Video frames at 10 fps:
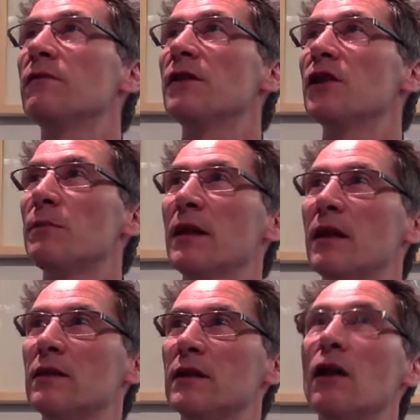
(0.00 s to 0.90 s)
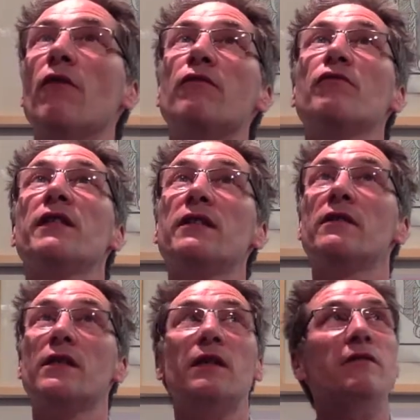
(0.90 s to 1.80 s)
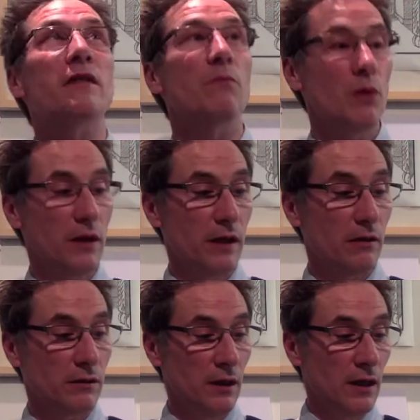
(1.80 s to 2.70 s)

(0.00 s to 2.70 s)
finished being cutting of a recent series I'm working on.